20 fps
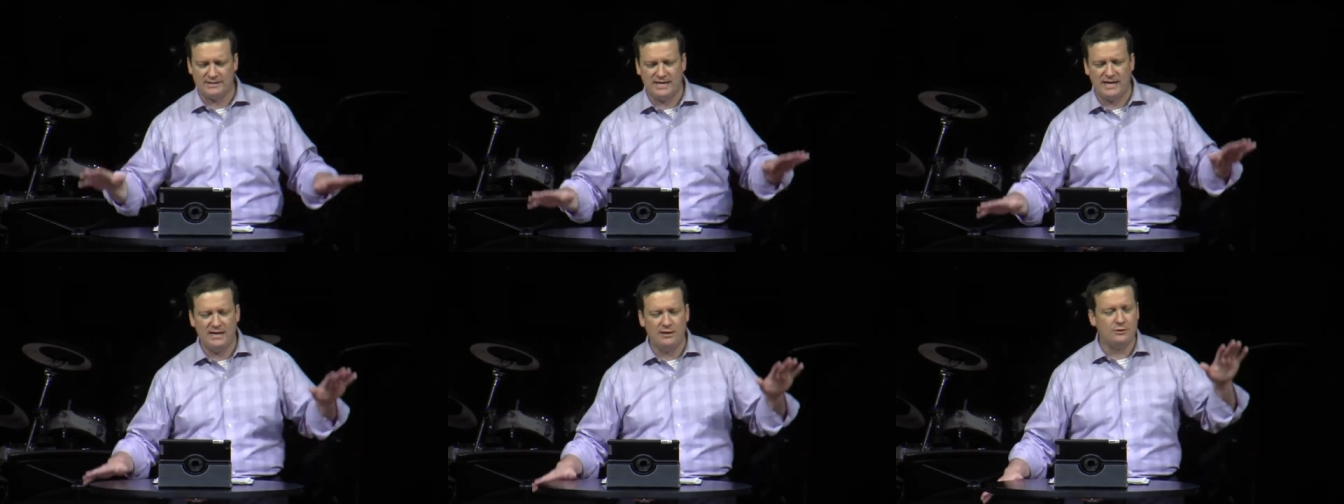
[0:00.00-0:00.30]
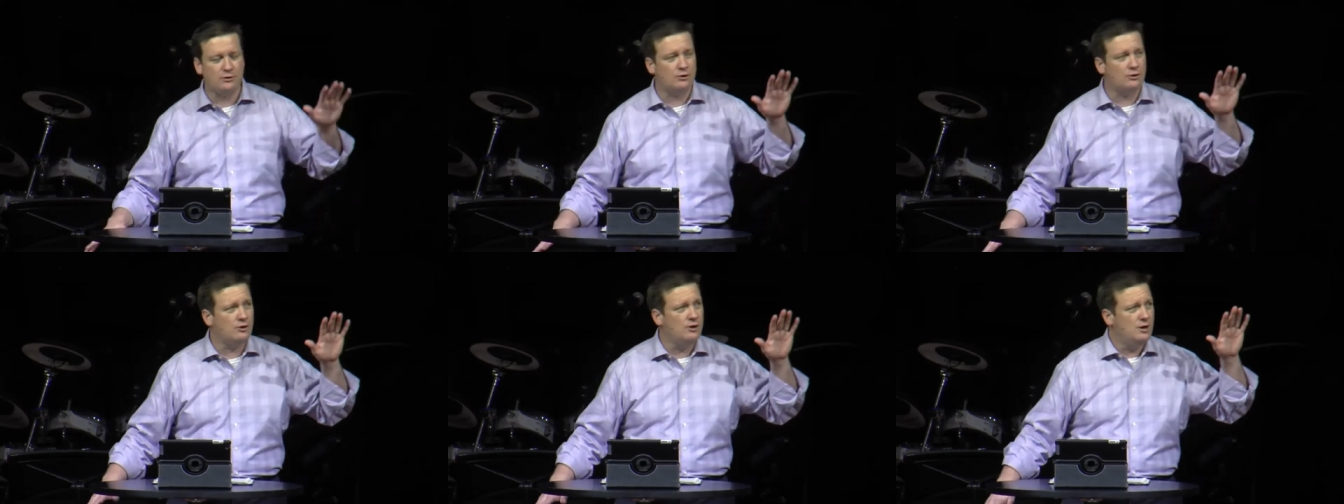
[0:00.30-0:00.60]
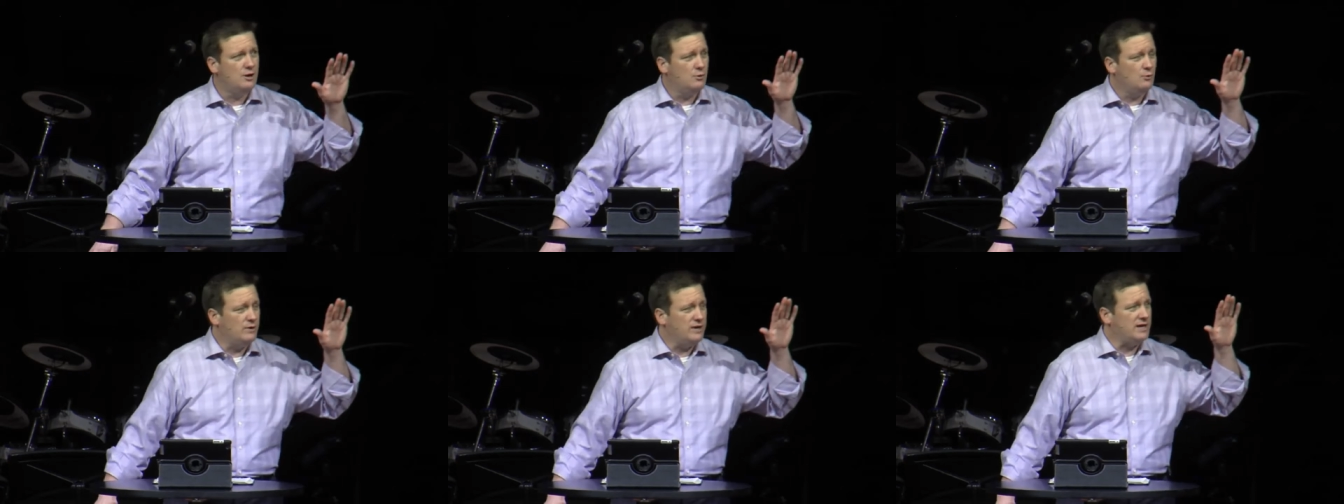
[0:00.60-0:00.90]
Either
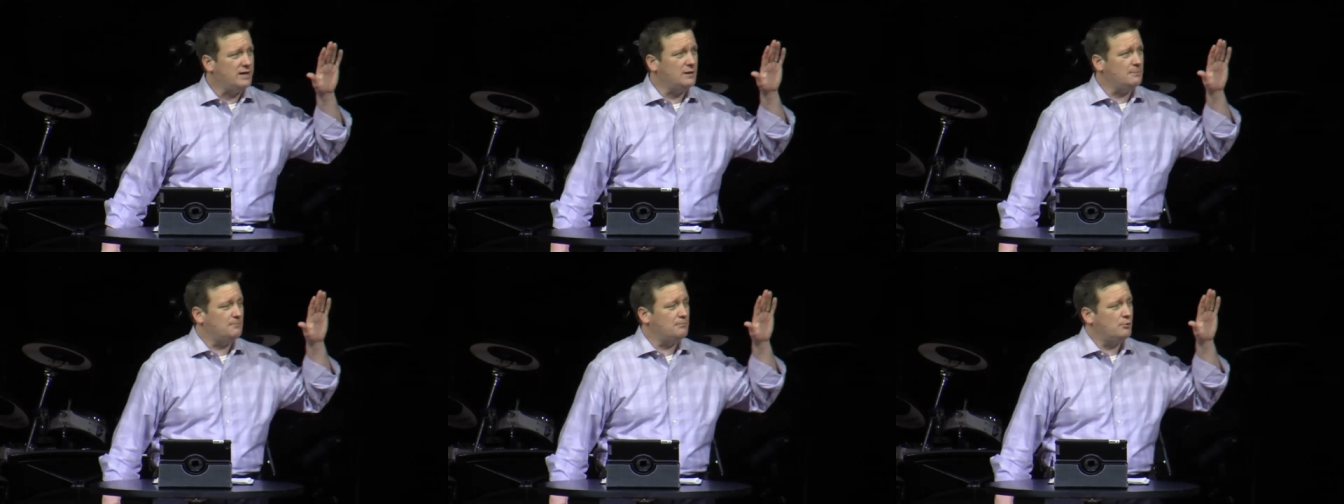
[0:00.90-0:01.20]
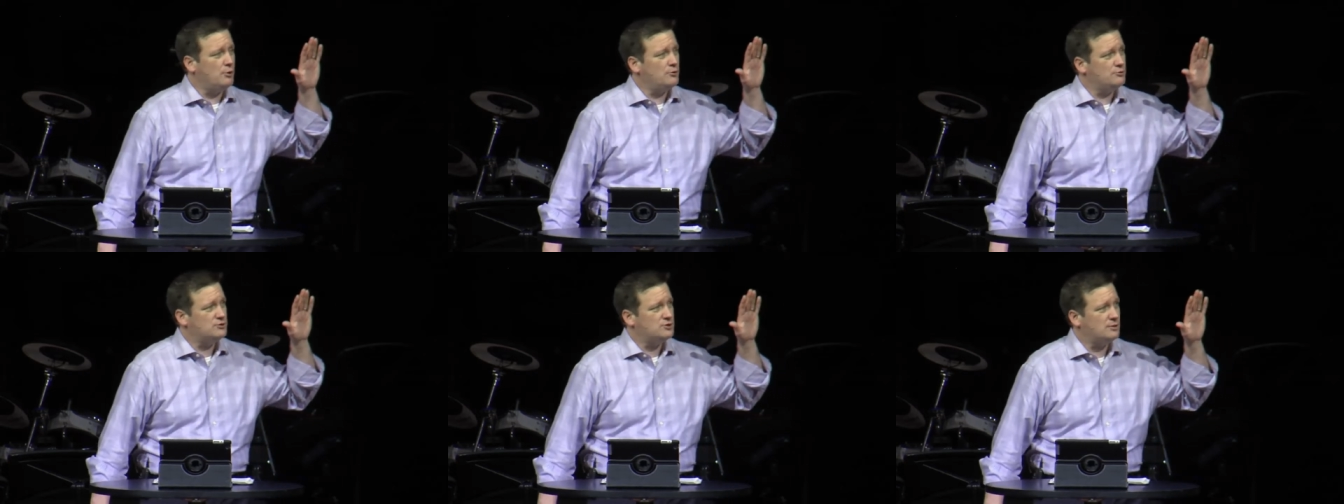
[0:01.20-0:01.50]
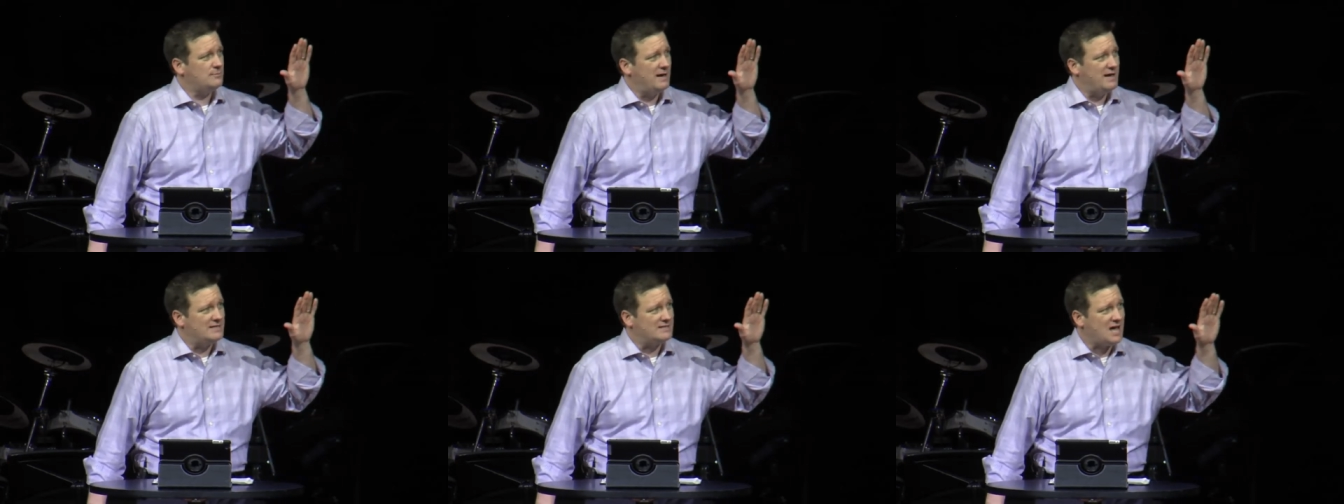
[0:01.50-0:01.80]
we can approach
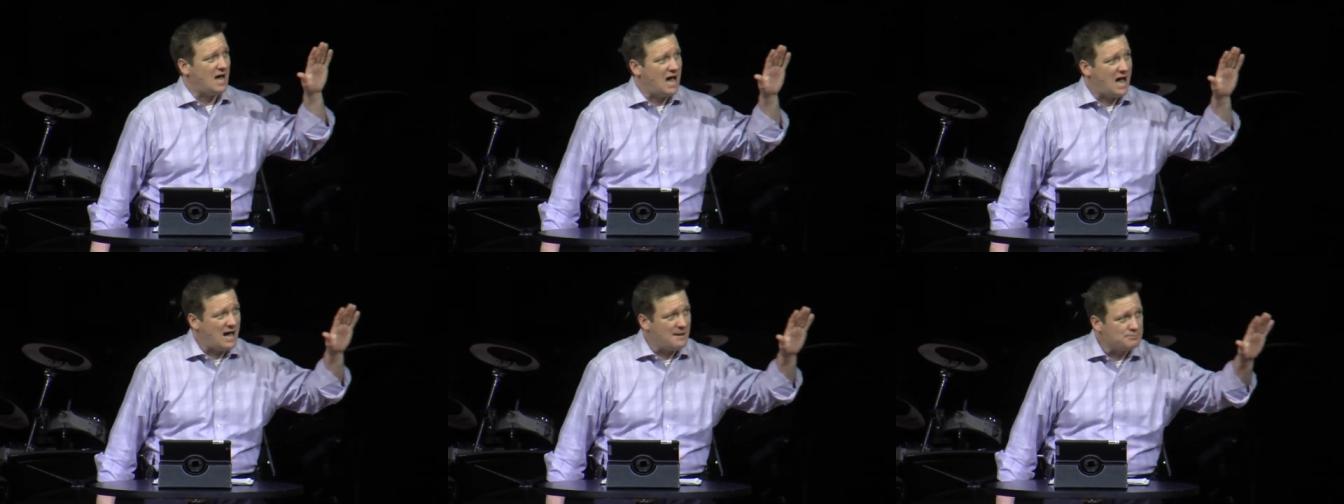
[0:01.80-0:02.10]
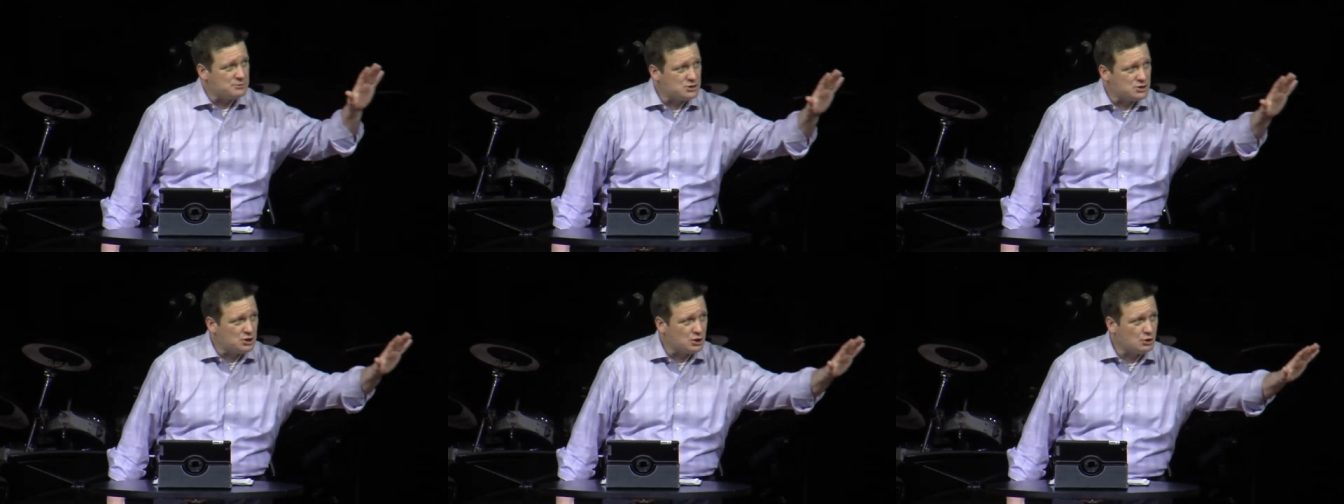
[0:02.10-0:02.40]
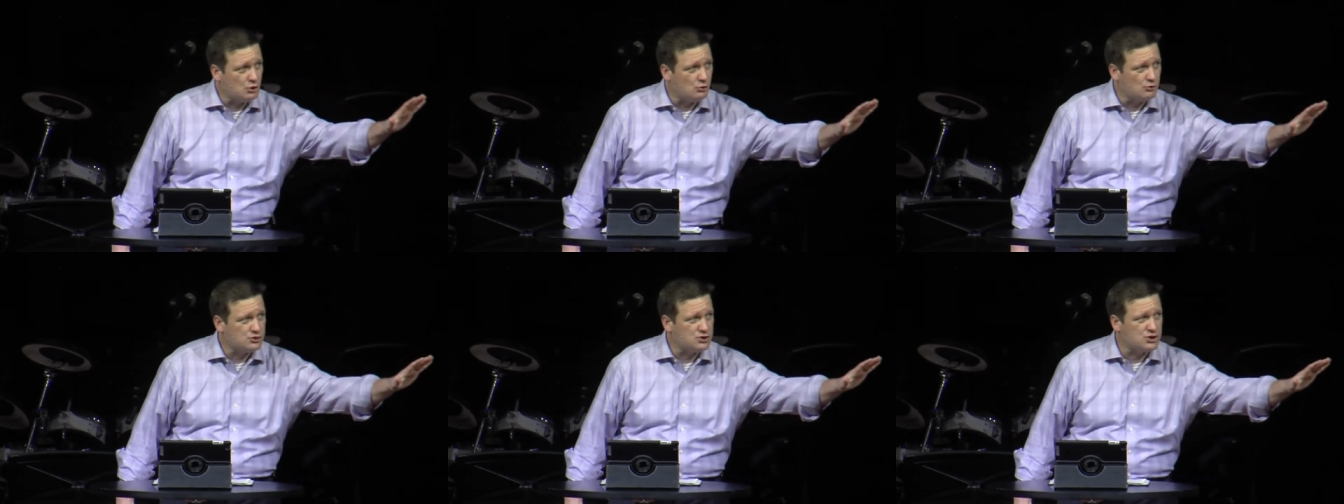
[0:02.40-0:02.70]
them as
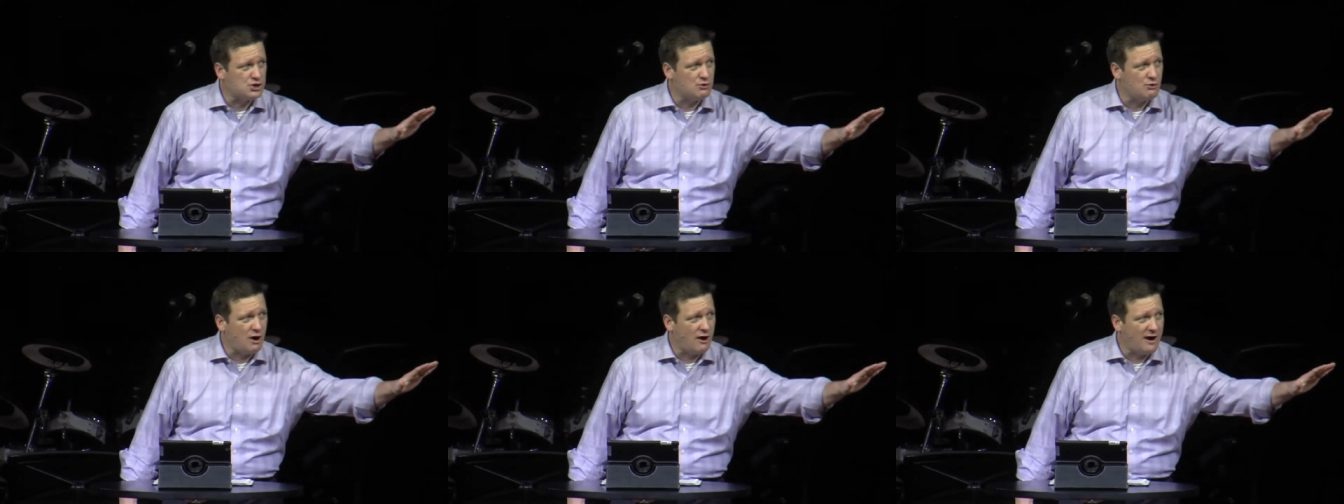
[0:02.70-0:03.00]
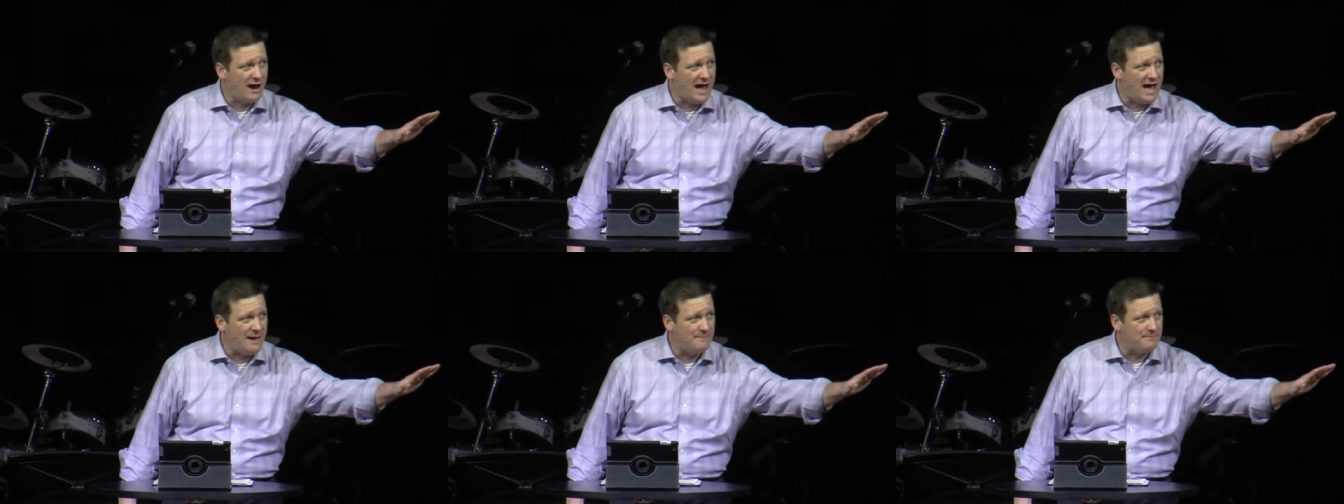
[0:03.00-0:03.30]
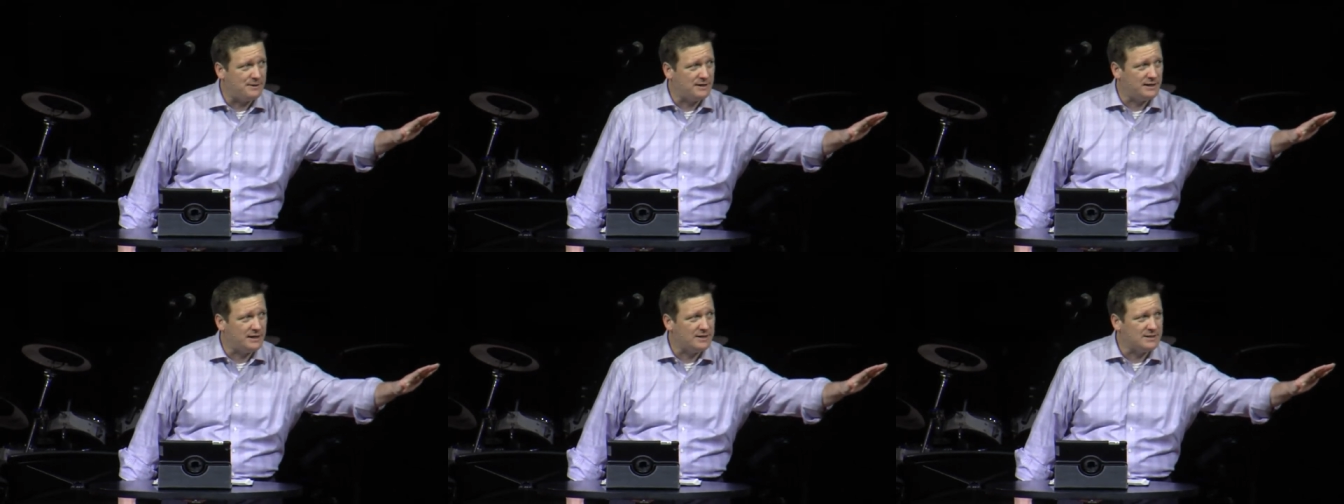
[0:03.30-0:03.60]
obstacles to our
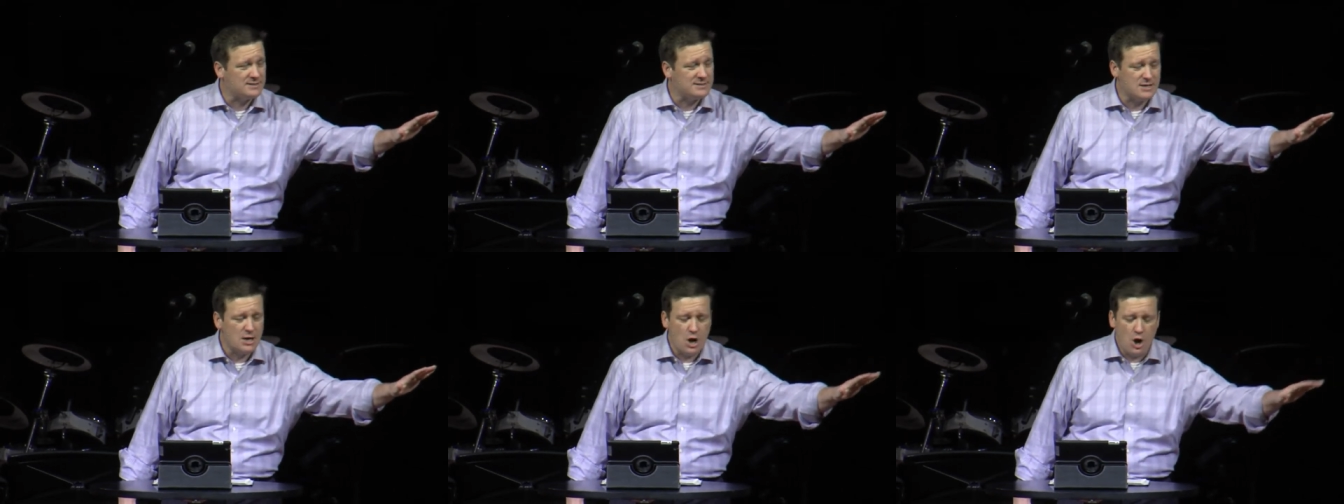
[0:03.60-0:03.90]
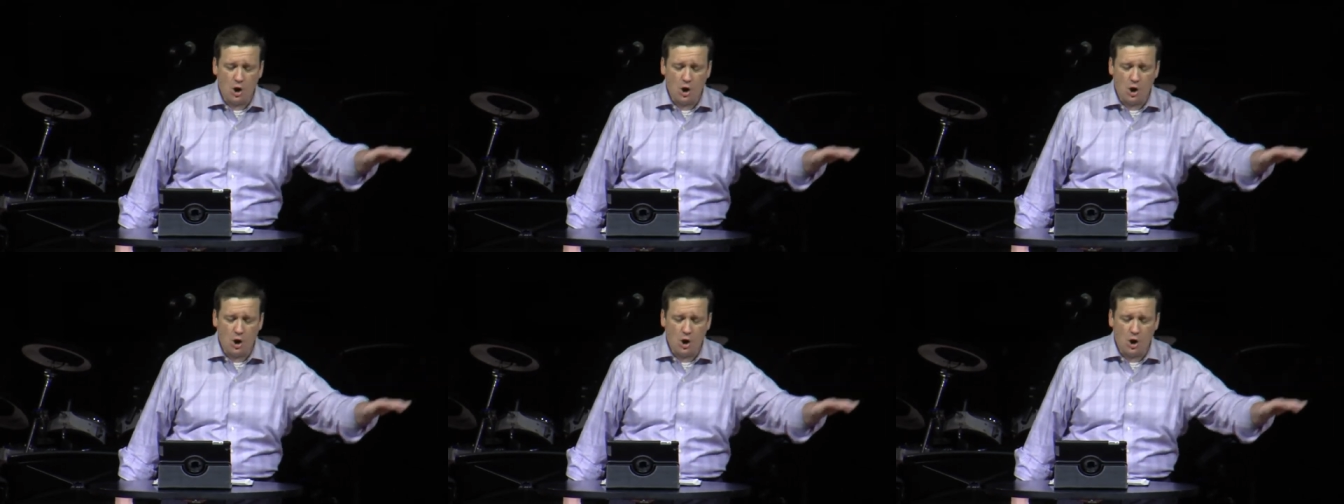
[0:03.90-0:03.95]
happiness,